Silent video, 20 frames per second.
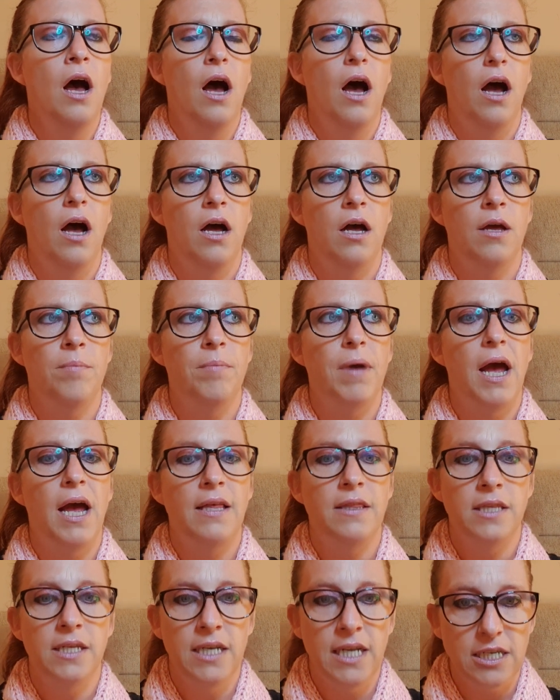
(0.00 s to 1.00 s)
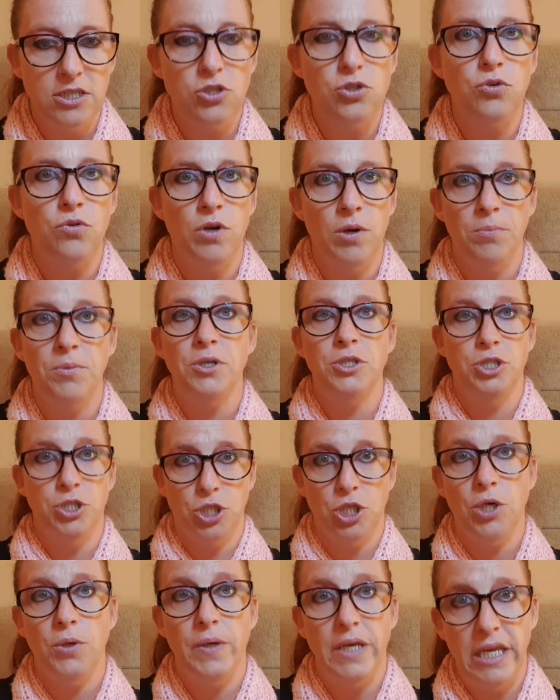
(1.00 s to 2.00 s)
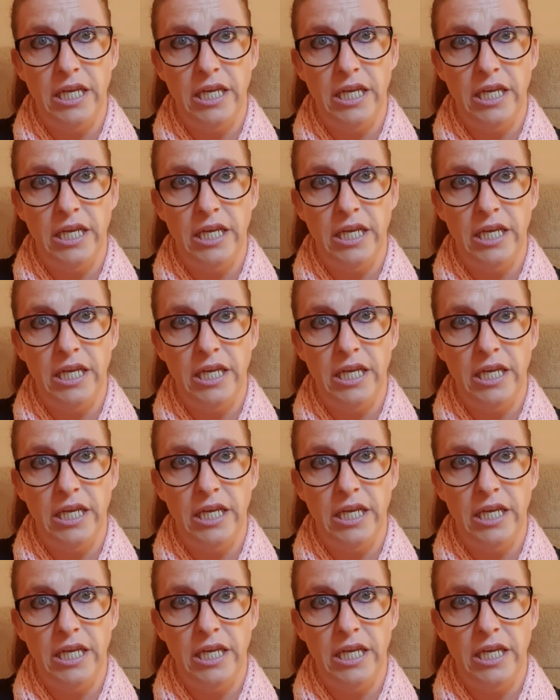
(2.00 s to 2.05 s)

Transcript: And the next story I'm going to do